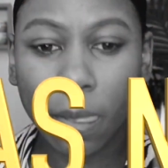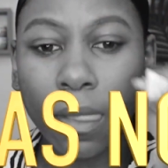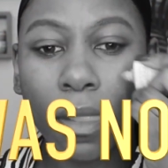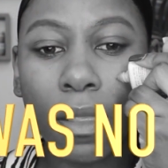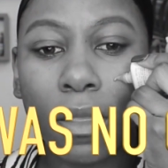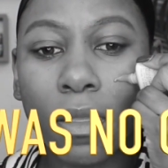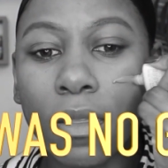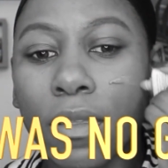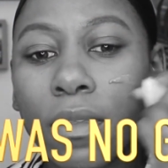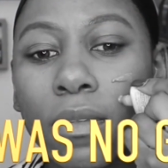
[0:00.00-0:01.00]

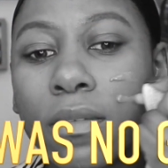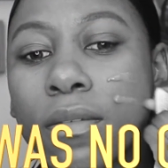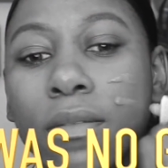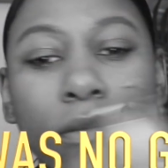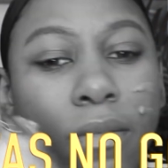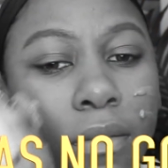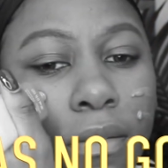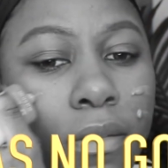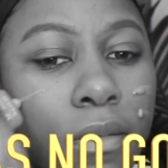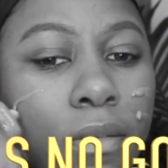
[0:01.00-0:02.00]

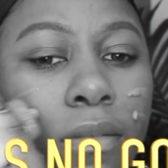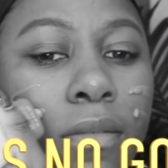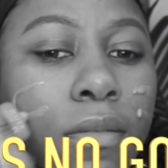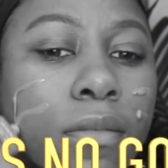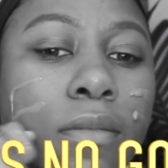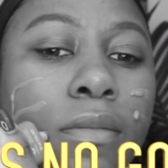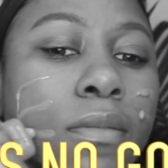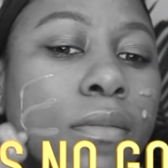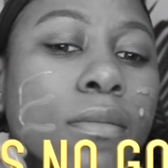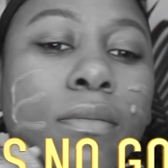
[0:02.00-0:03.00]

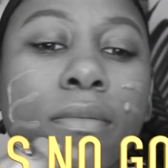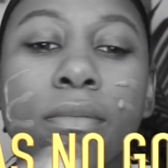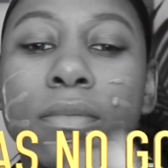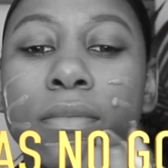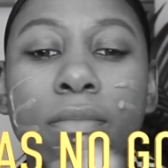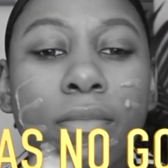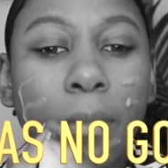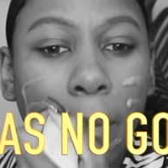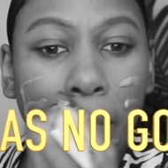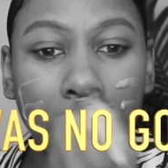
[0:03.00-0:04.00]

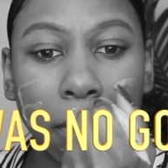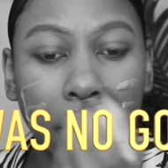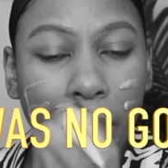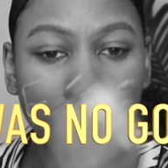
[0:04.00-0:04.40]
Nobody speaks.